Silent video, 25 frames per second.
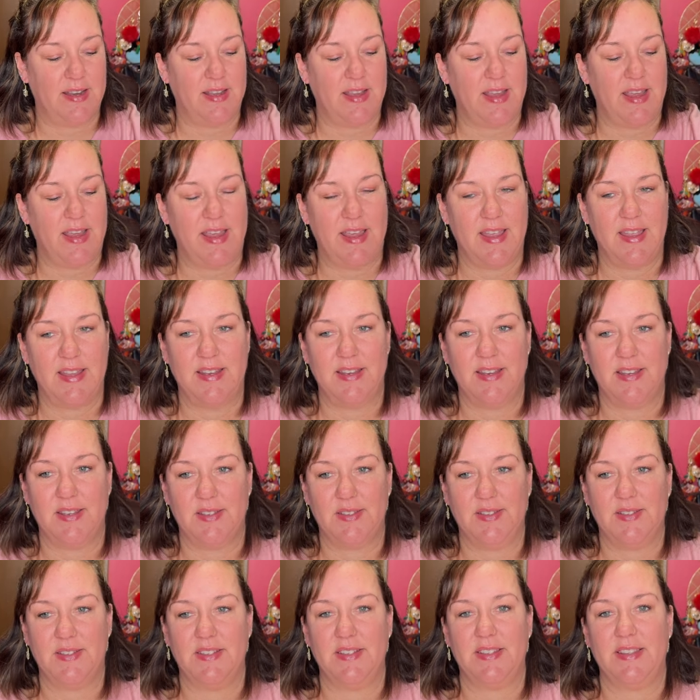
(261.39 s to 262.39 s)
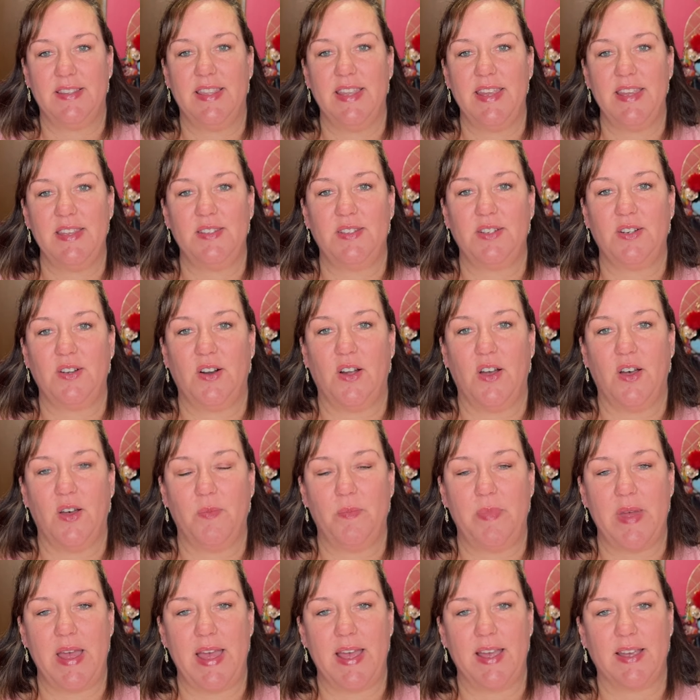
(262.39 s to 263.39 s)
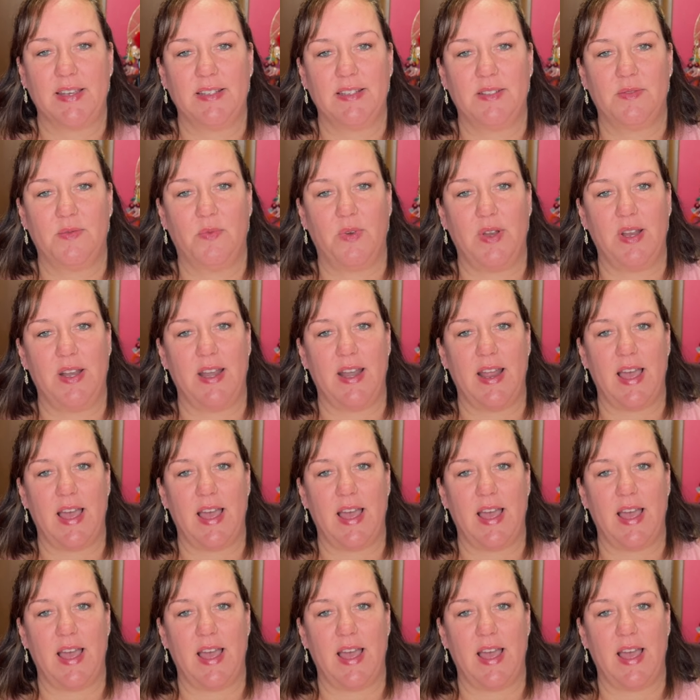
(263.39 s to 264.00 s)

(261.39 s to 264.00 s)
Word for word: And these are all bags when